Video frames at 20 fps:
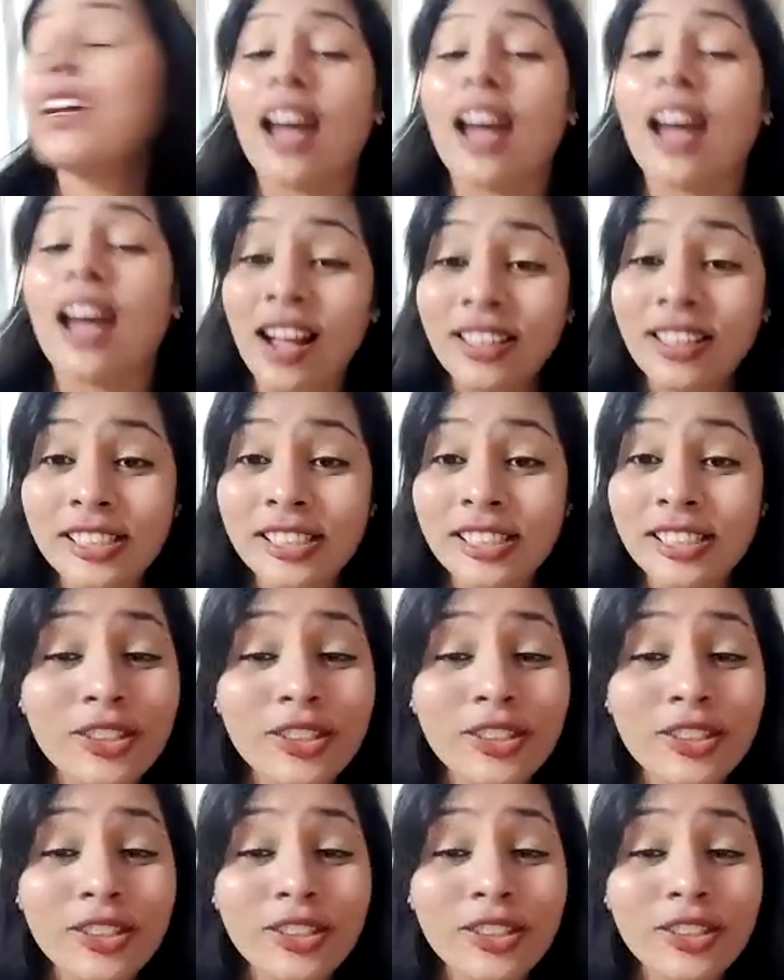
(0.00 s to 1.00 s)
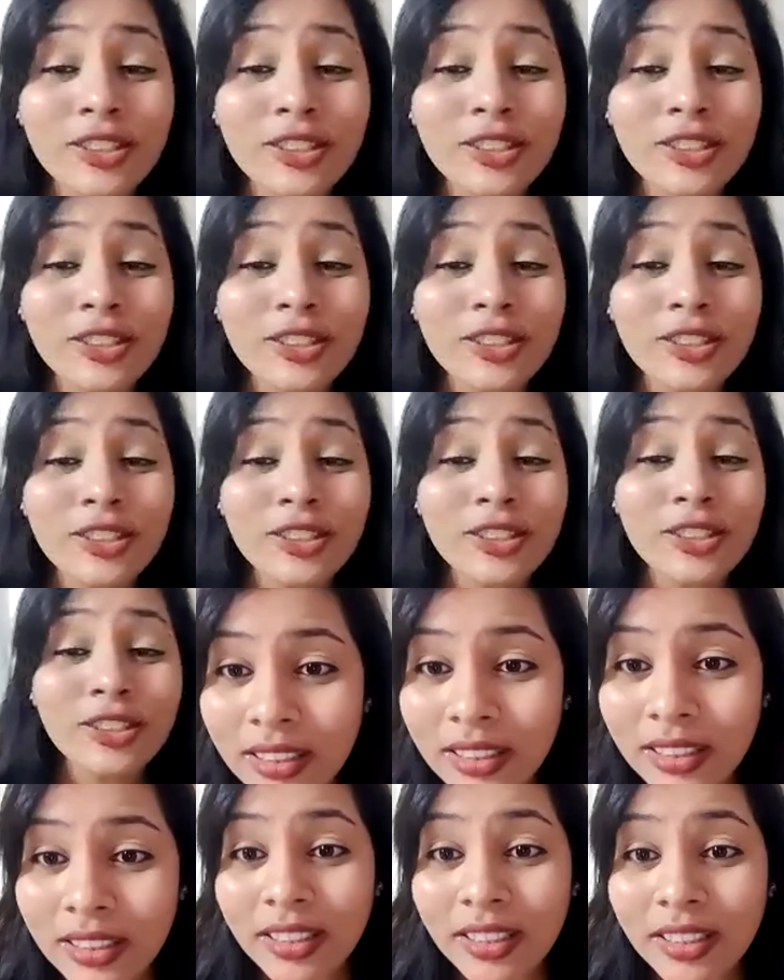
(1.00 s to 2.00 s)
Uncle, don't worry.
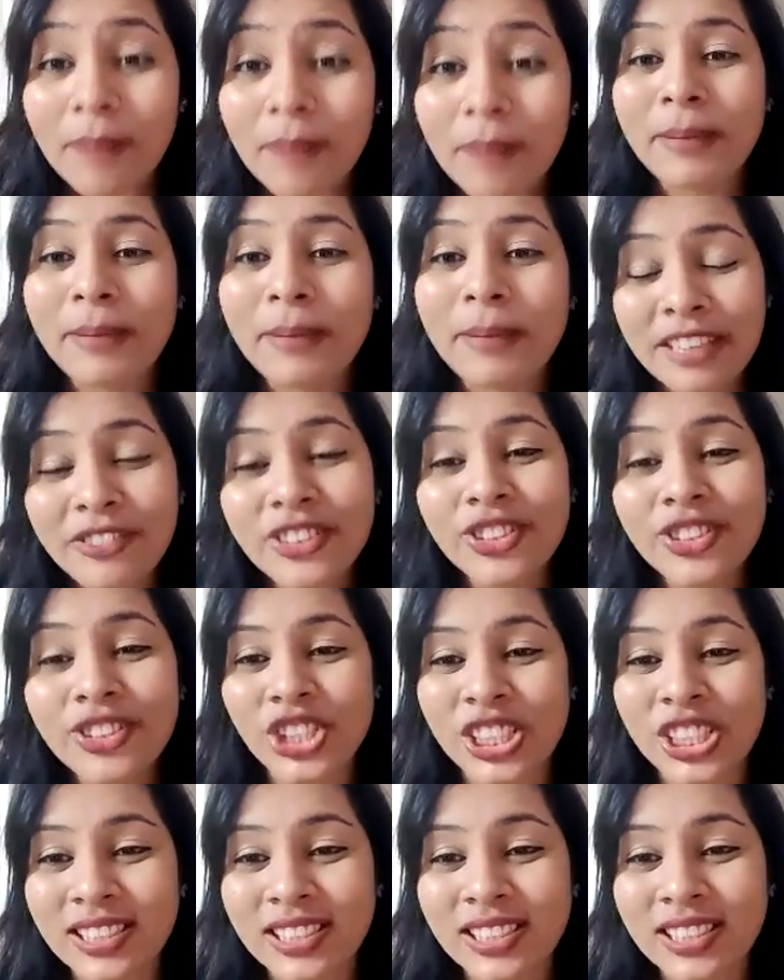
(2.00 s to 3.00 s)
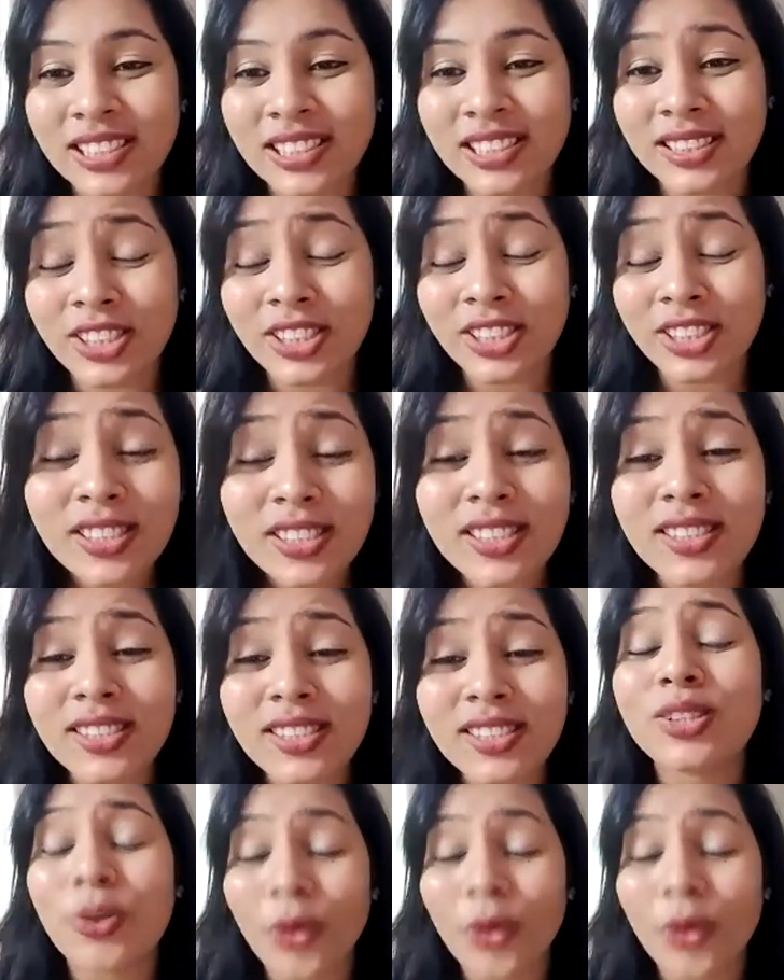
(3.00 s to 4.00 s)
Believe in Jesus. Jesus is
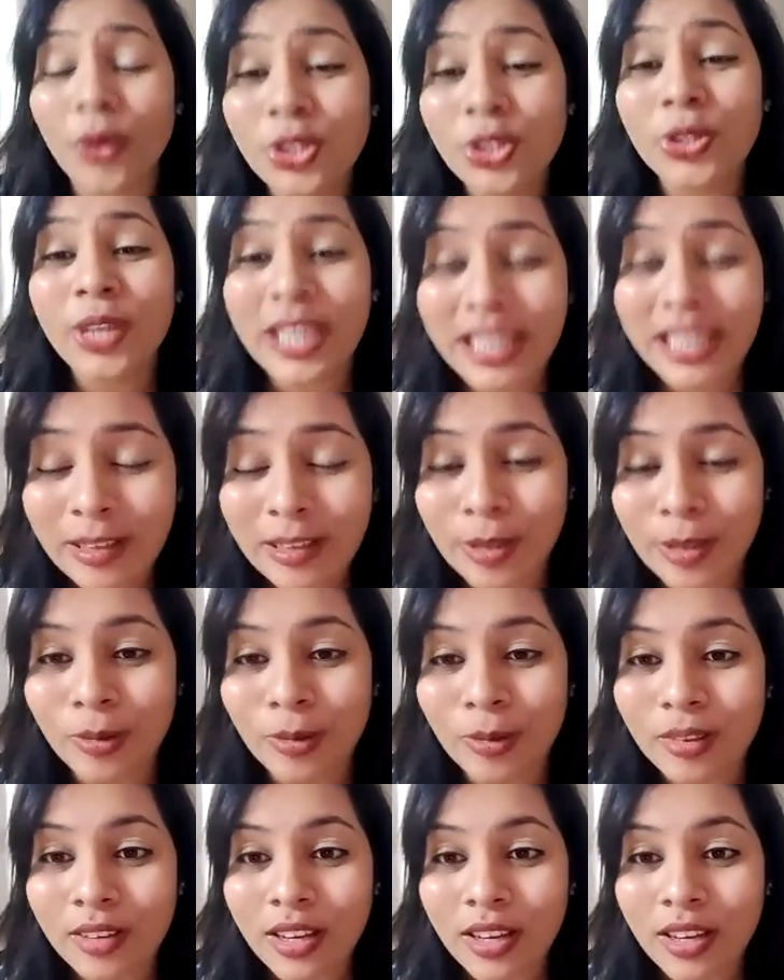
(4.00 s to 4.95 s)
going to heal you.